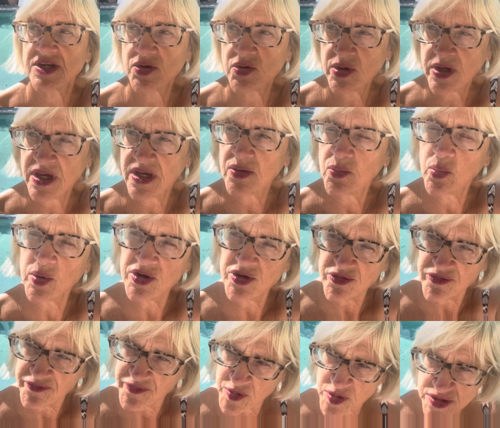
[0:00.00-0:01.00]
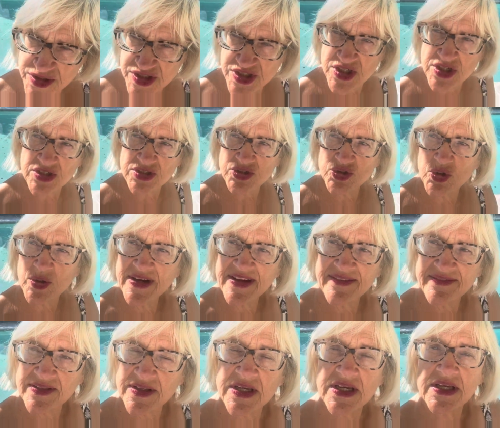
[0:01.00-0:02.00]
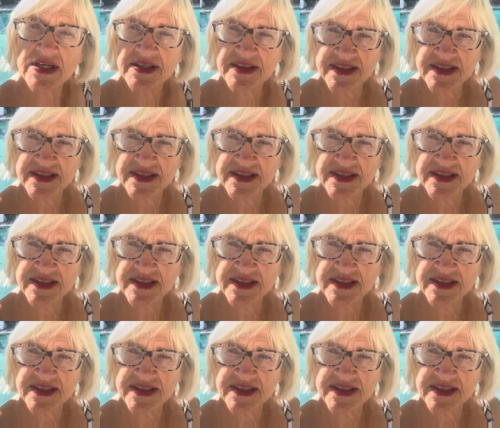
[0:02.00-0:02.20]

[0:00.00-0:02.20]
Okay, when you first start traveling,